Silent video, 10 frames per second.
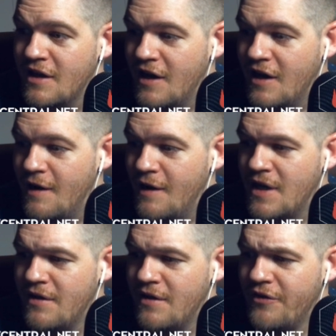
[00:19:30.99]

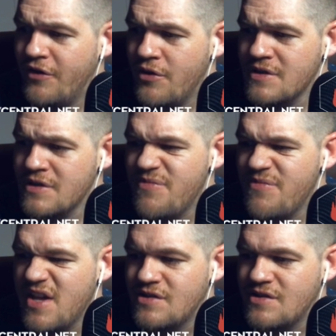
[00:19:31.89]
So there's some
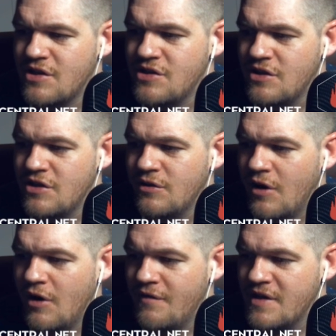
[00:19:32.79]
things you can do,
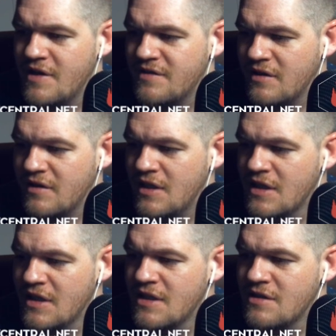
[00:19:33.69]
obviously,
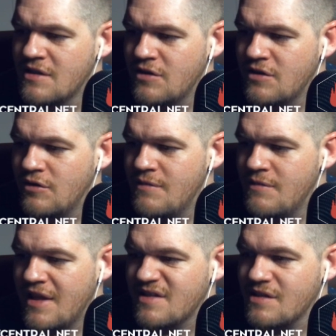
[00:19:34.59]
to
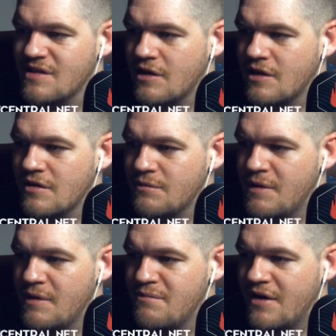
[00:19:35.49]
make this look a little
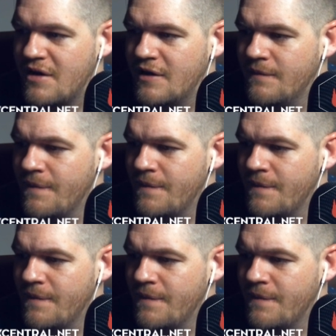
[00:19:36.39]
bit better.